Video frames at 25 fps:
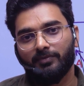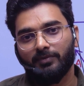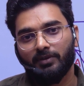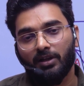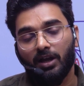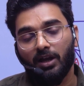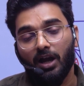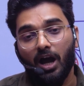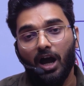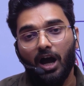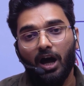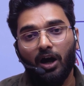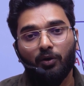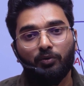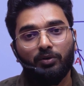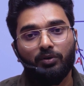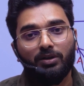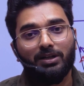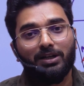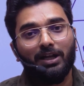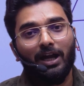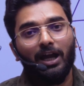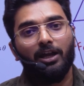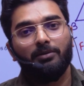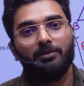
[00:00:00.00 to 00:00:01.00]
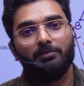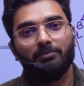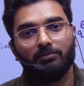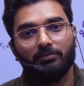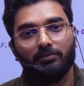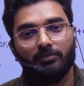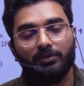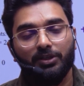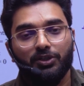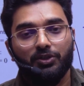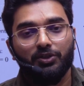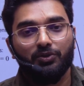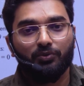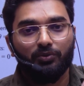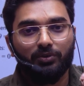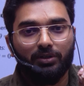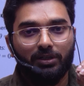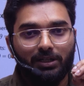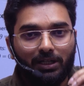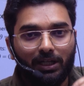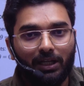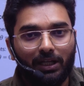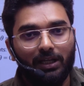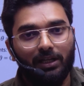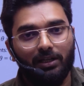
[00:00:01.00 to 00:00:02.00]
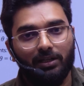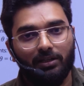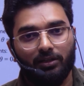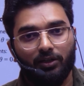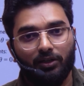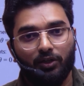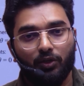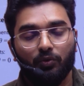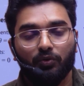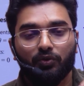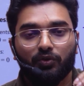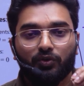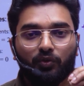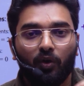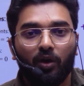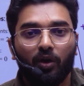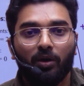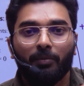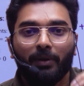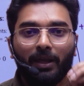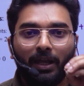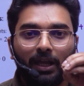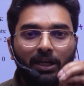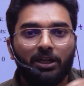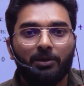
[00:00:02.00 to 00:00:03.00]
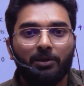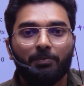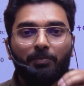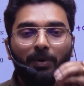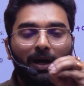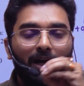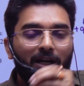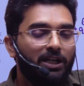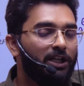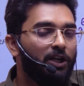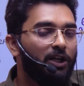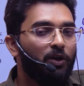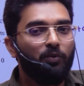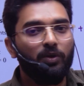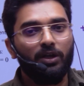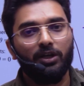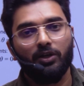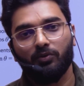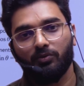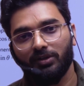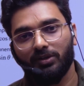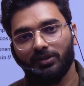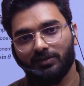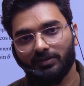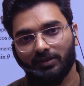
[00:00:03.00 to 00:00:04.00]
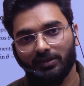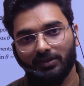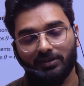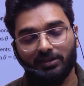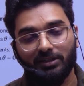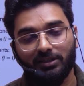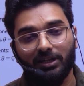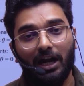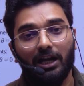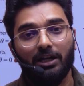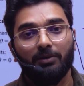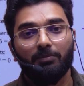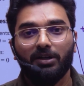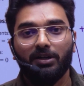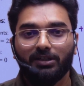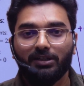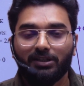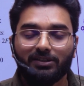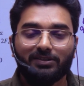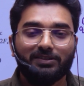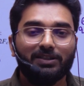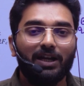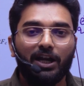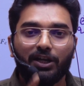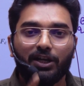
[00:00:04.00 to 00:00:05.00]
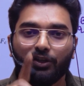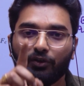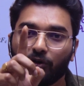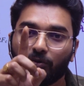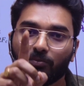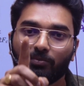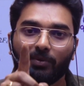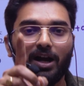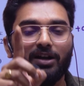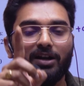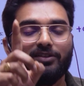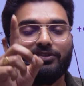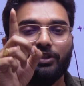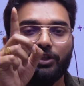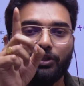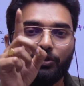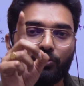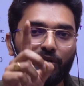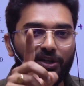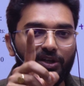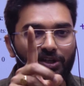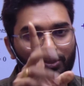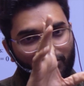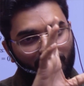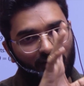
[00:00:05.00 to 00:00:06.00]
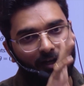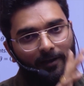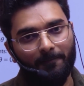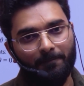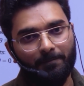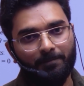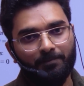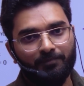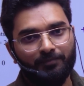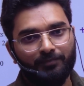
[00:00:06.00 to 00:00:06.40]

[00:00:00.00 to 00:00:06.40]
how time you take to solve any particular questions that will decide your marks in your exam.